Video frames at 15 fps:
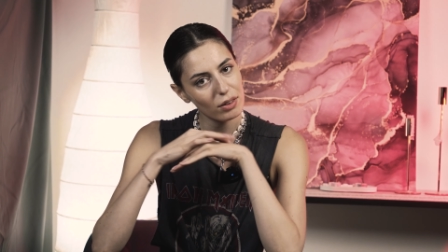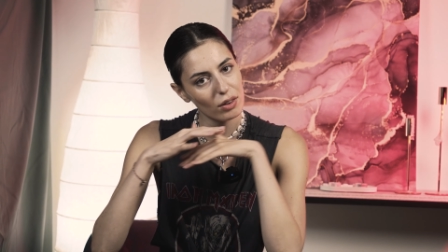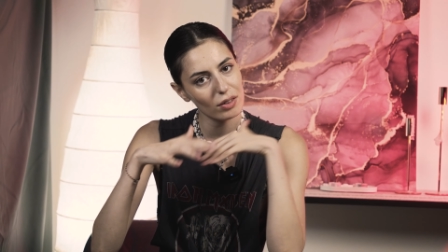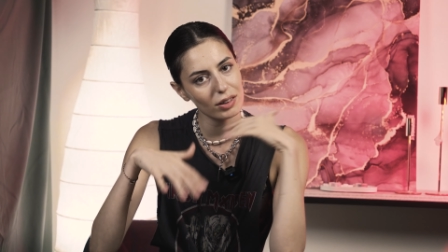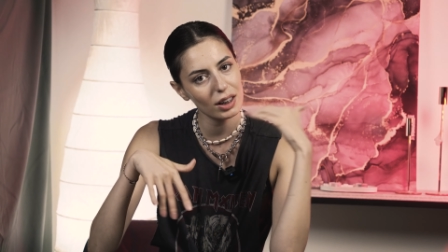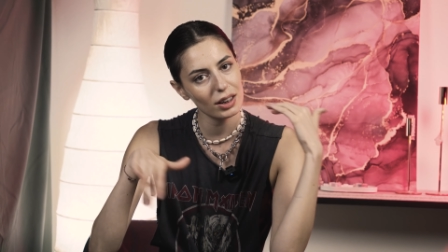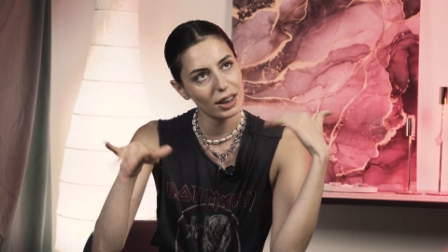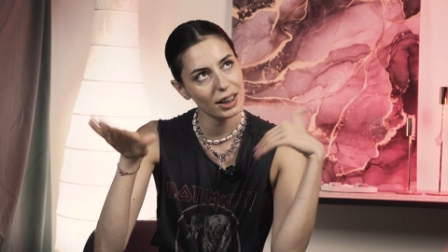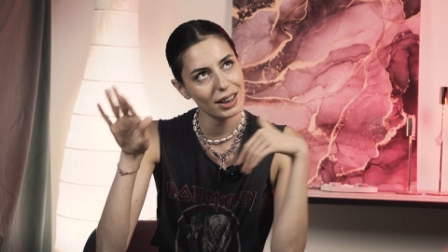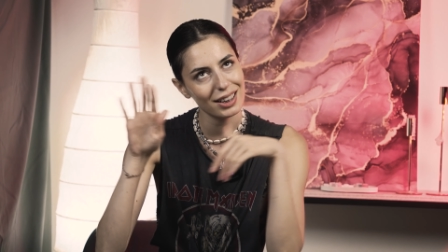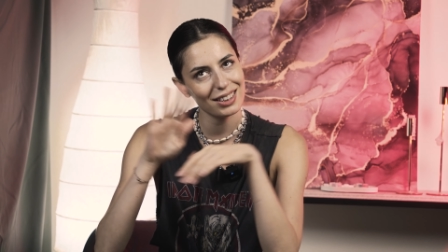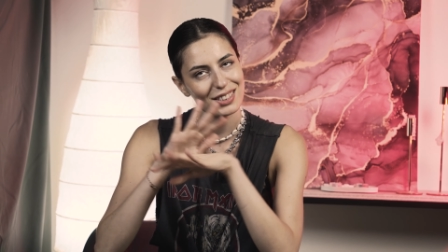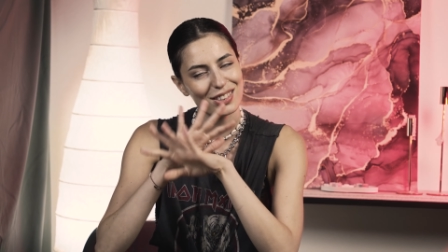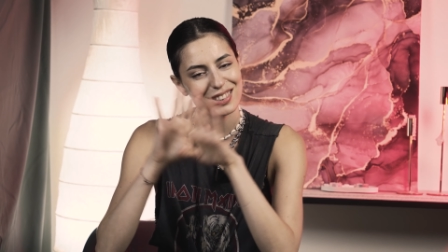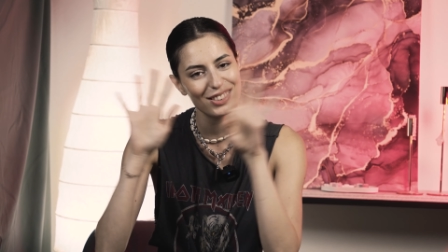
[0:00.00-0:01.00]
All the
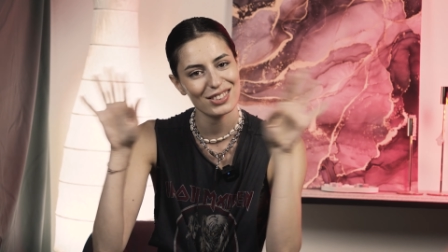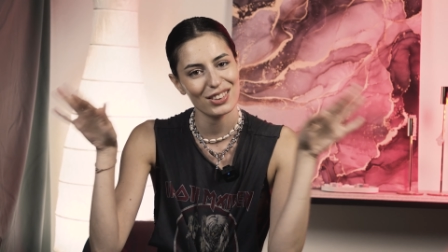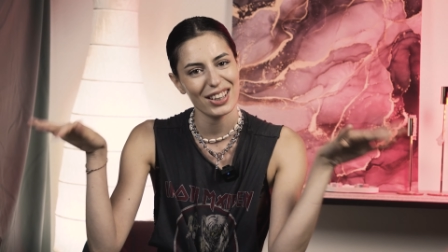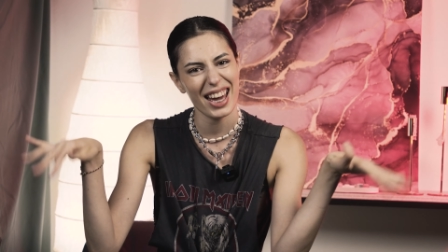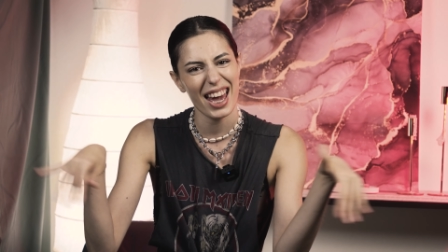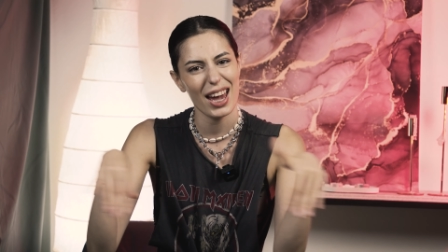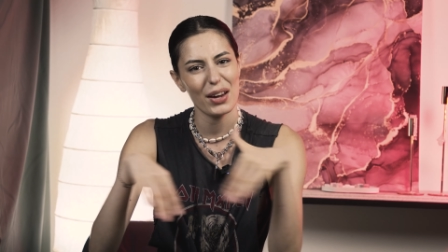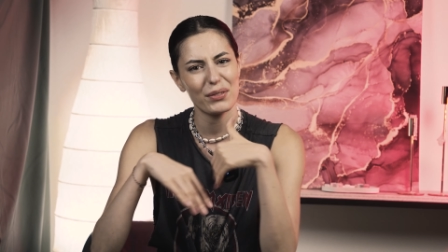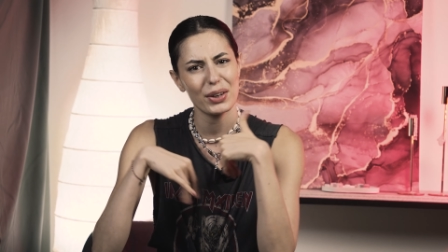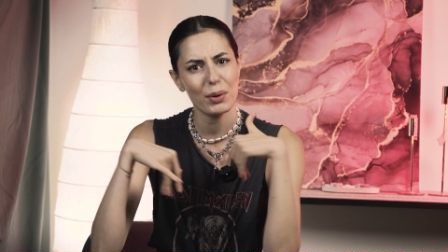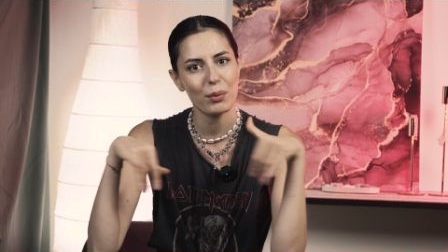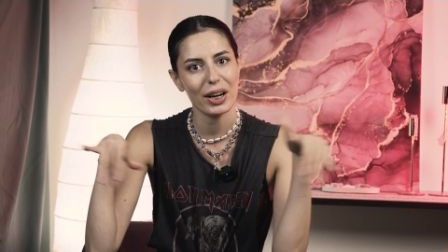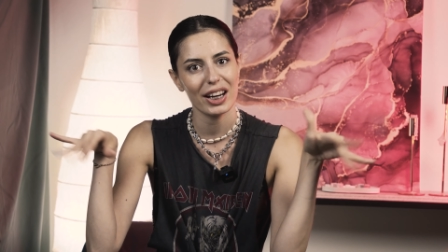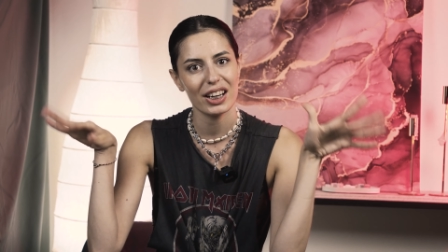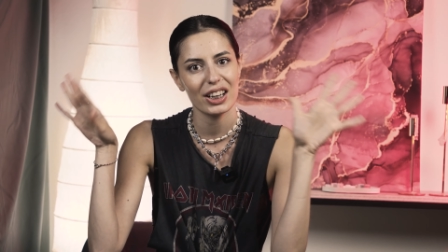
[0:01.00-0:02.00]
links
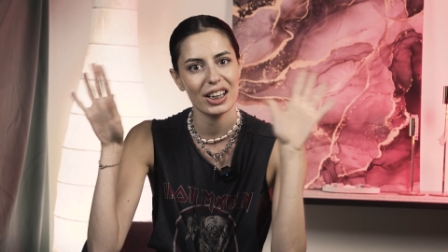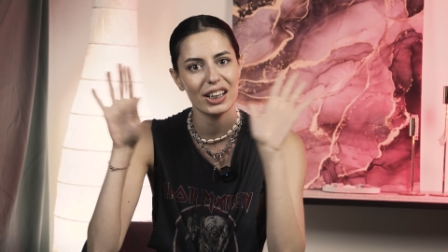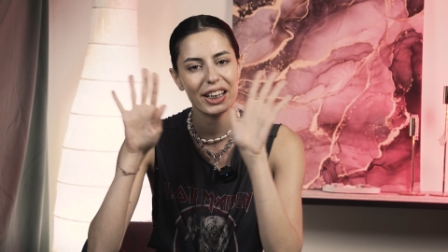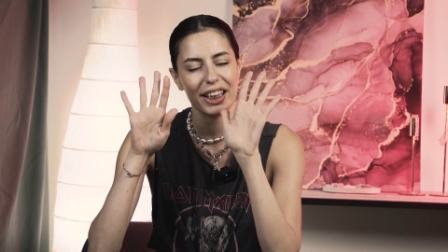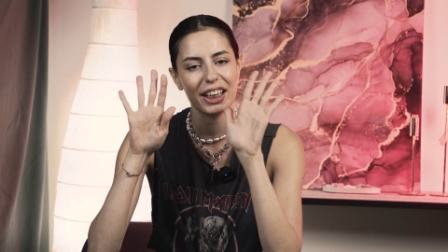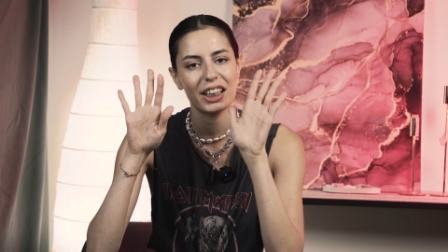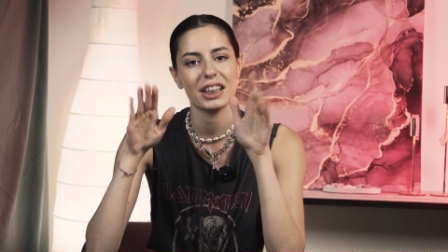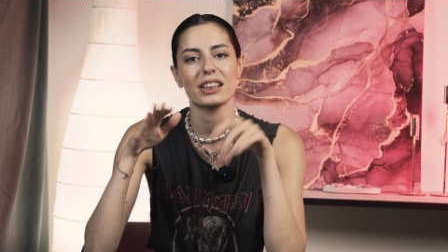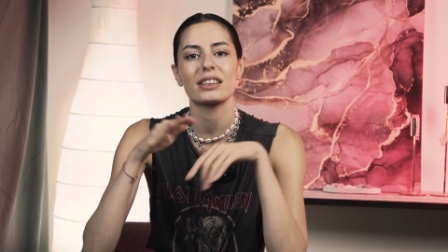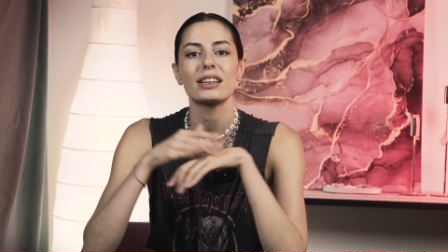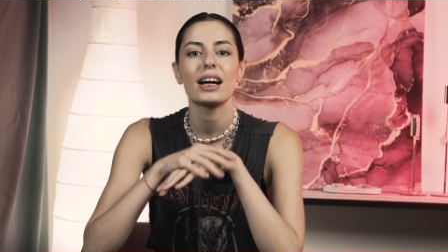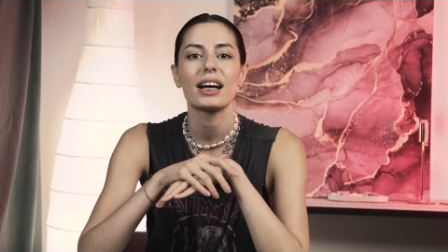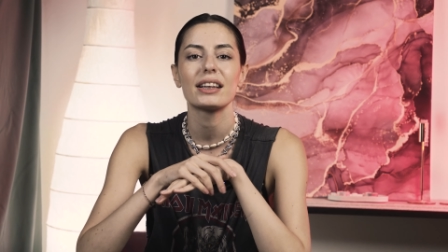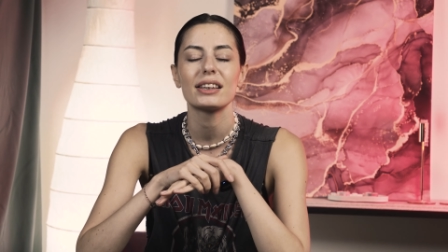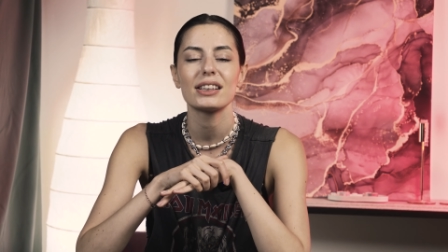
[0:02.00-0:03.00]
everywhere here,
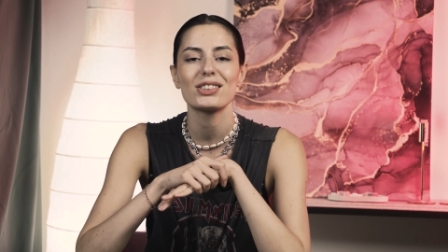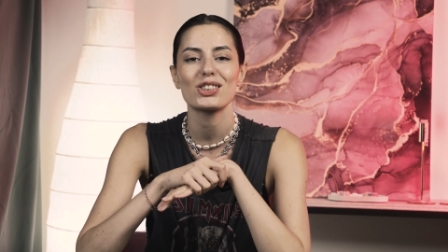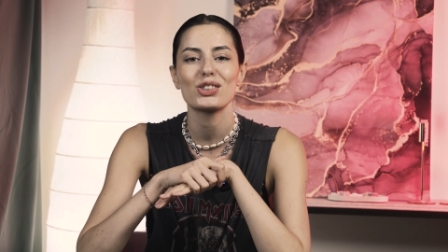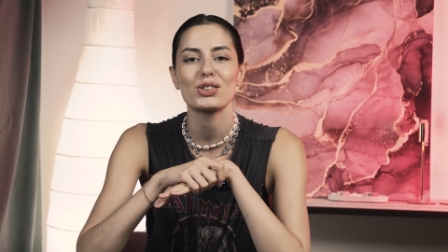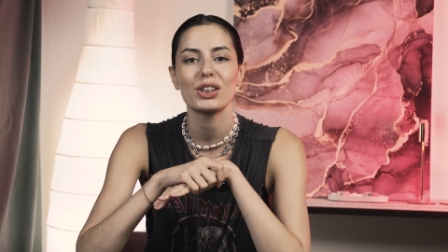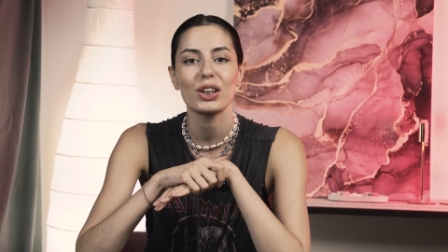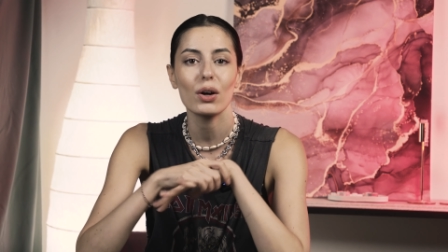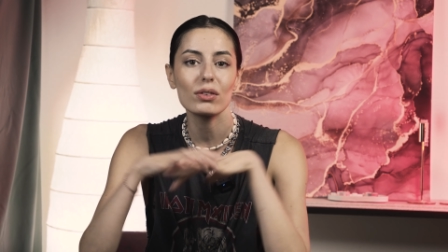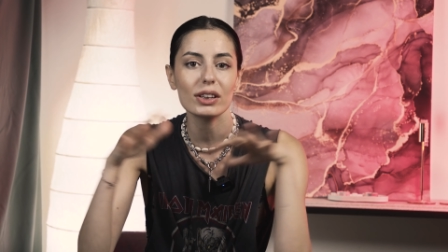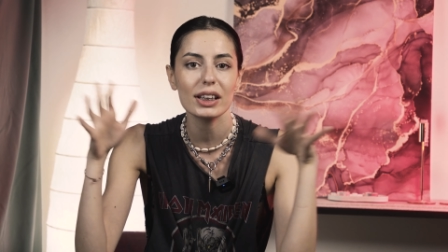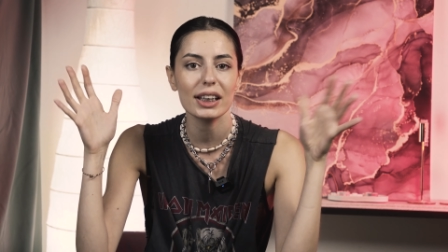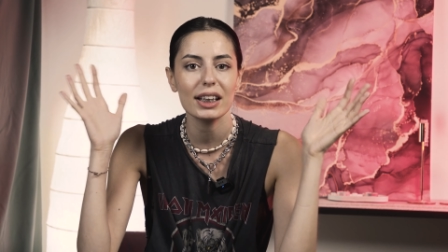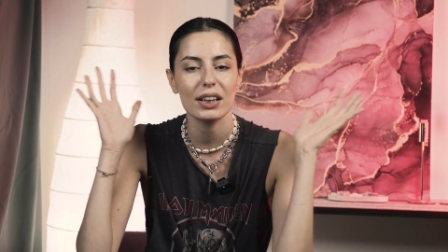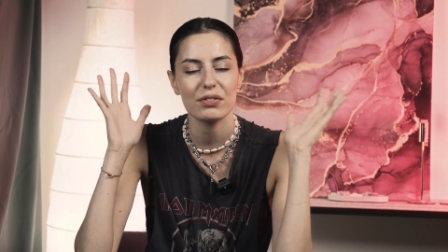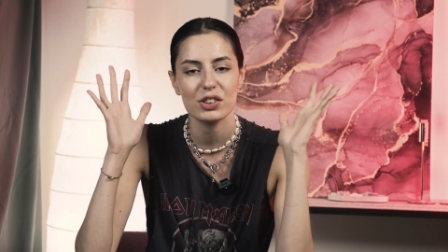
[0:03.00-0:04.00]
and this is the
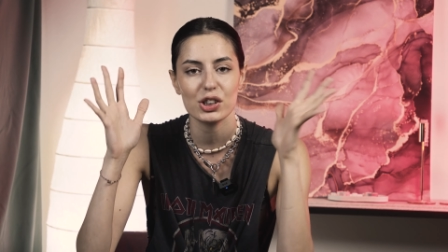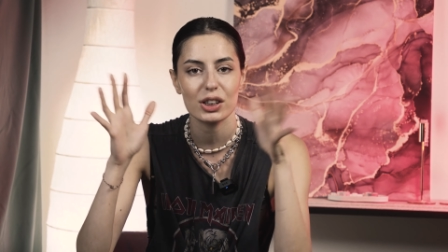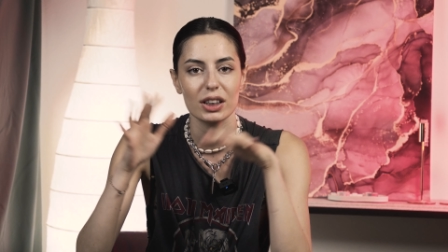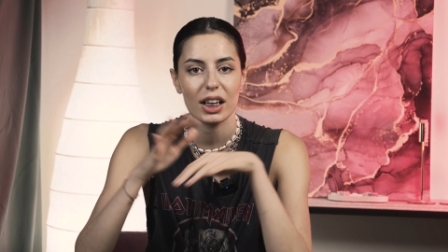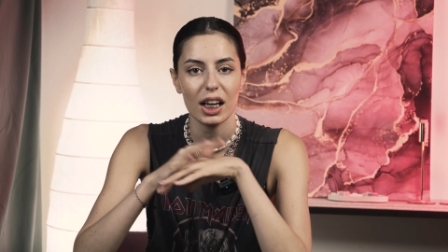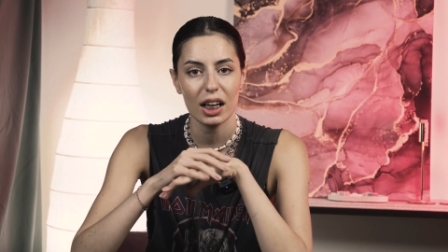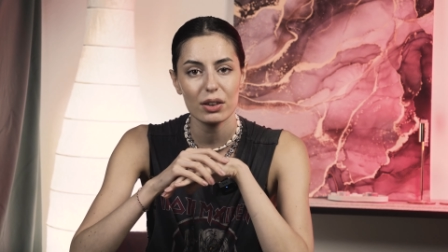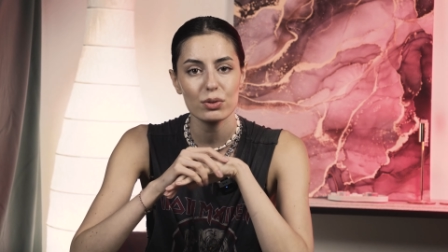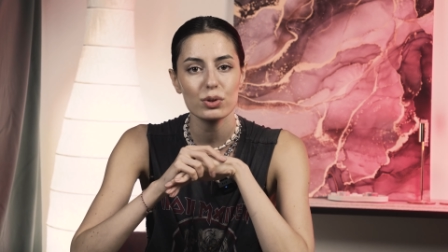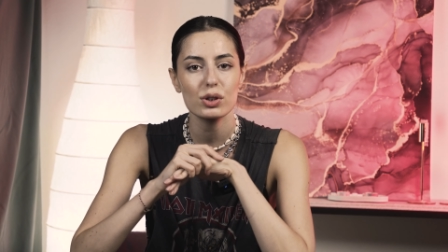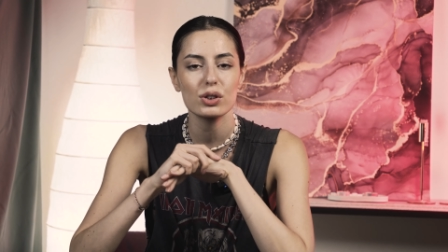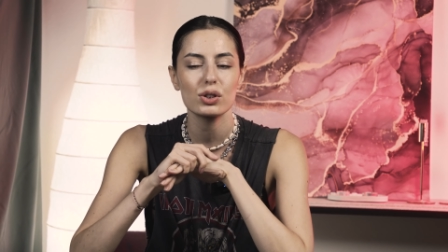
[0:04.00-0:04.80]
only official account.